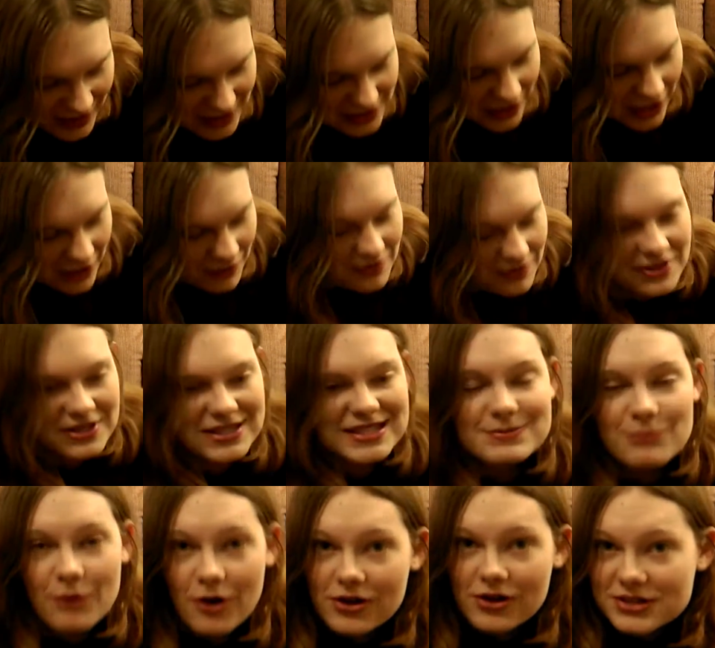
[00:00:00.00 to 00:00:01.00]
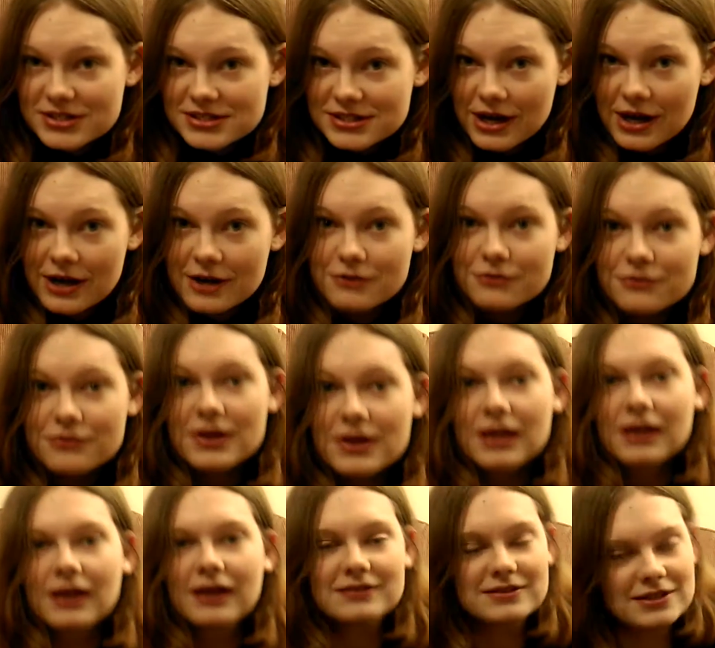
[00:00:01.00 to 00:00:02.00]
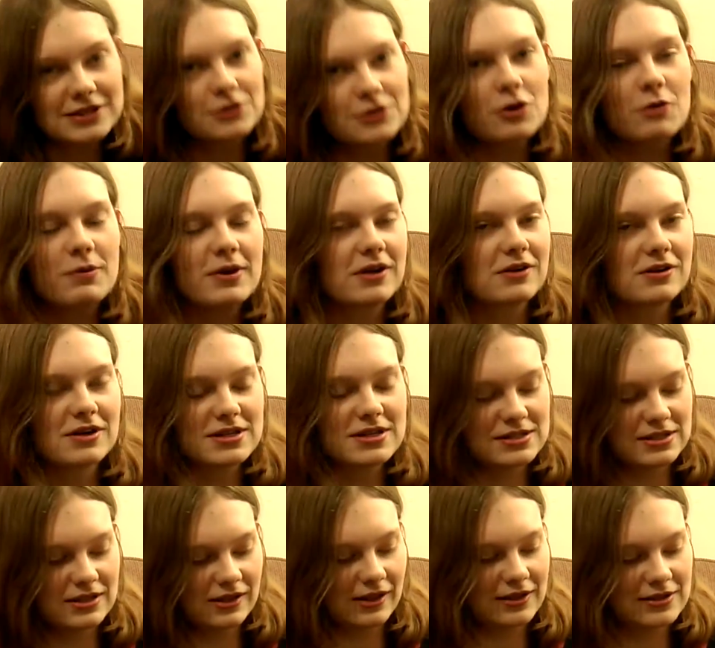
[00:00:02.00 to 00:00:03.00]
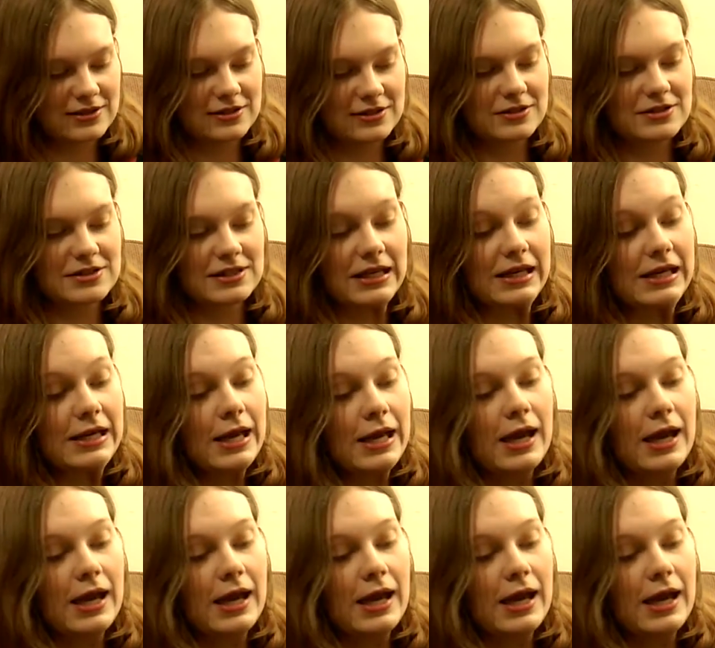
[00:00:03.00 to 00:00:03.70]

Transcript: I'll start with the small stuff. I did go a bit crazy, like seriously.